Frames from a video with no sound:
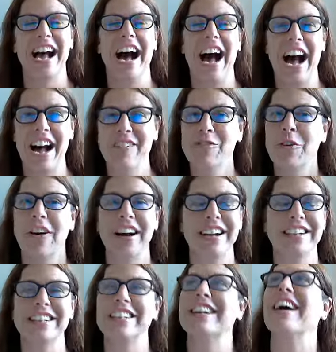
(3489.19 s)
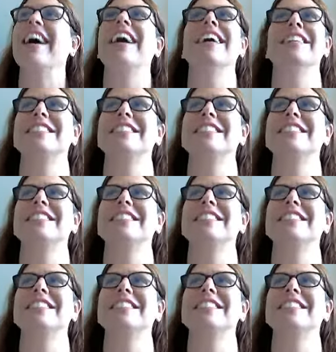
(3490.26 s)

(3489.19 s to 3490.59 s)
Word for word: i am whined to God and